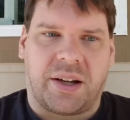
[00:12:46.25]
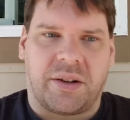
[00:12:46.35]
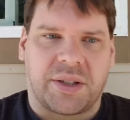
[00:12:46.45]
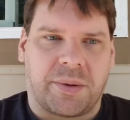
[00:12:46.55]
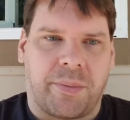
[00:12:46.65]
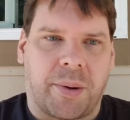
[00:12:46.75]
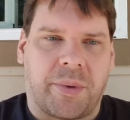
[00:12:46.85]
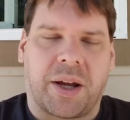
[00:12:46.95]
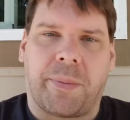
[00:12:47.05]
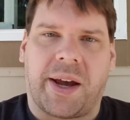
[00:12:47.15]
There's some
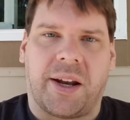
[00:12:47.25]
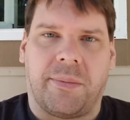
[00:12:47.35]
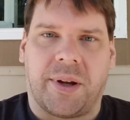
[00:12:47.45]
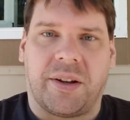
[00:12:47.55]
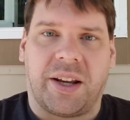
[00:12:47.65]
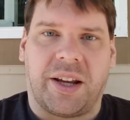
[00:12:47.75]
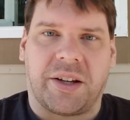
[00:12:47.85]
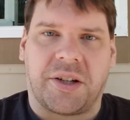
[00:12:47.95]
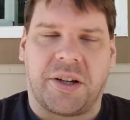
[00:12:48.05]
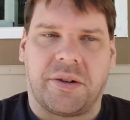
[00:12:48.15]
memory compatibility
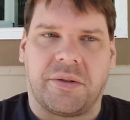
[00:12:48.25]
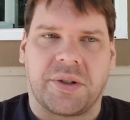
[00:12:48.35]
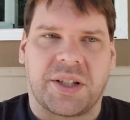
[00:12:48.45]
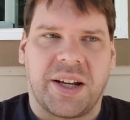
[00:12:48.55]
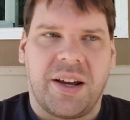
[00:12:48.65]
issues,